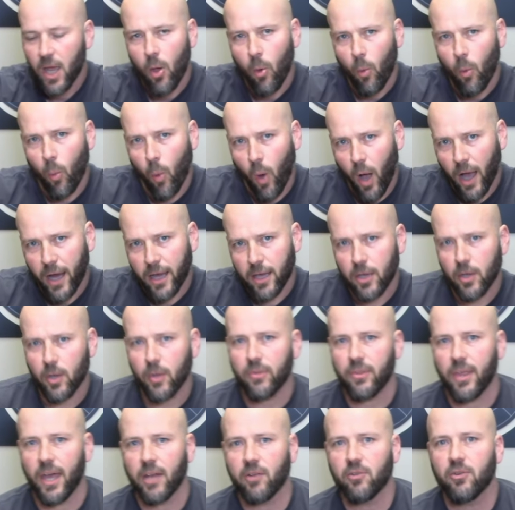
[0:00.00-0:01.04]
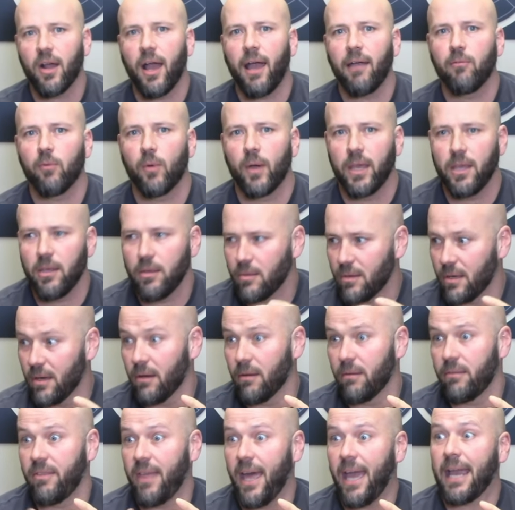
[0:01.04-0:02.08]
walking out that driveway, you'd
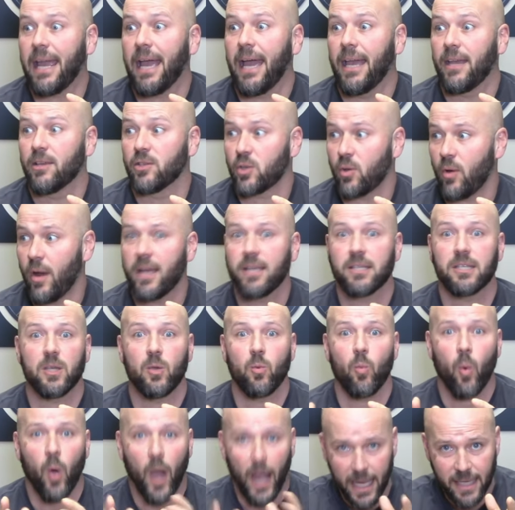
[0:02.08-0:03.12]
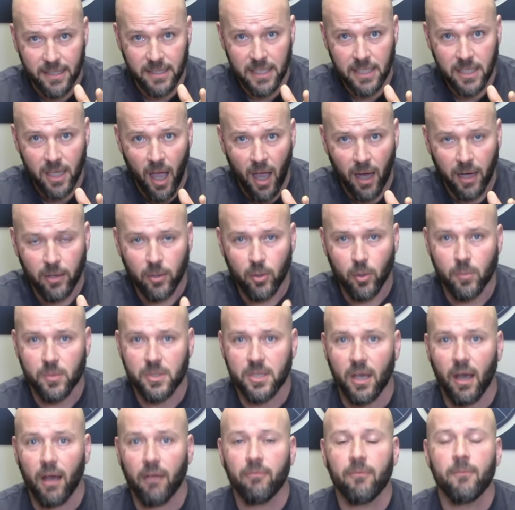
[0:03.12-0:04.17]
go, that guy is crazy, why is he talking to
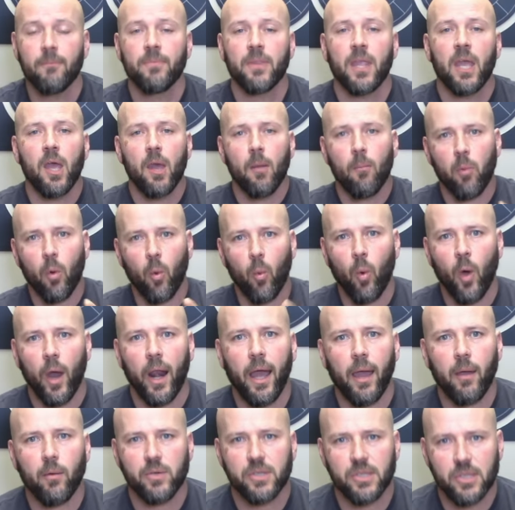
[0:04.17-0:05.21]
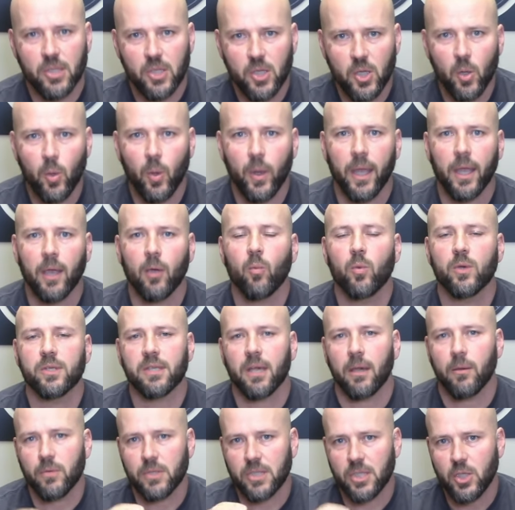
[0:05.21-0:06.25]
himself? But what I was doing was
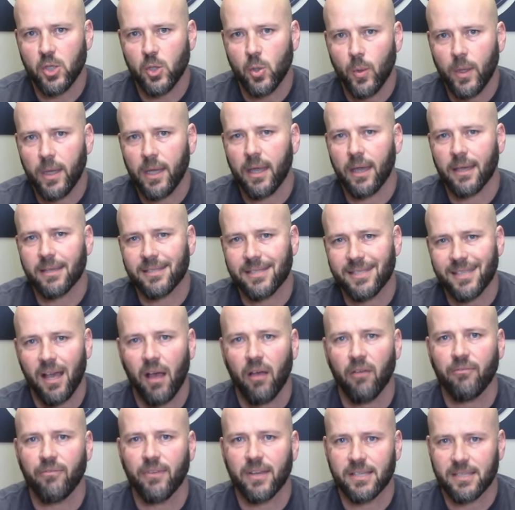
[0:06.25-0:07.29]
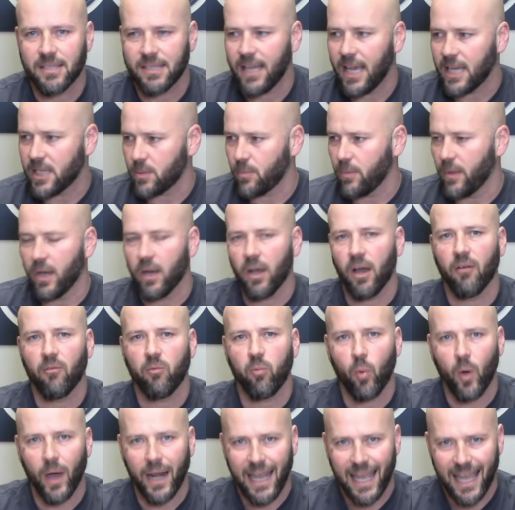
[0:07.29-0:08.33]
I was doing a self-assessment of
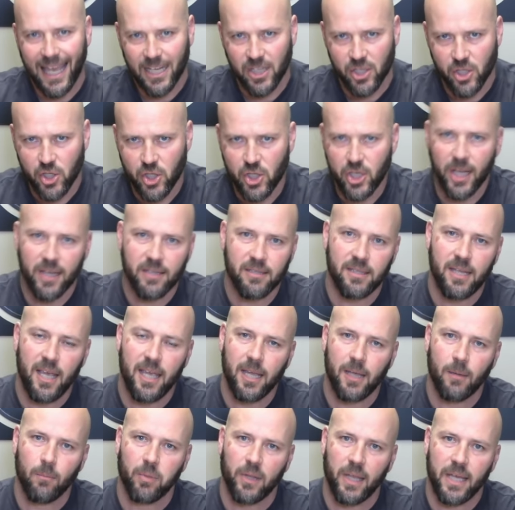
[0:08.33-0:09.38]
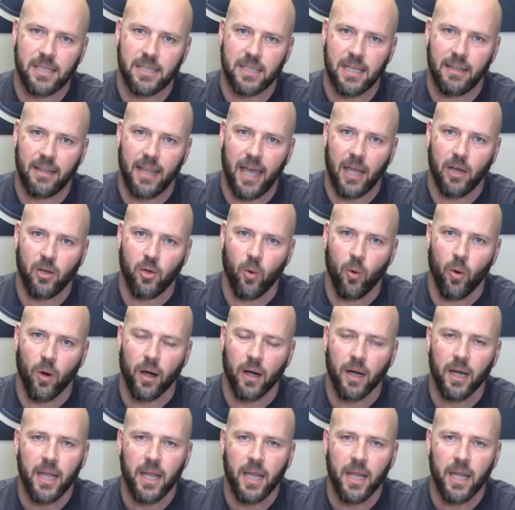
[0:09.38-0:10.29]
what had just taken place at that door.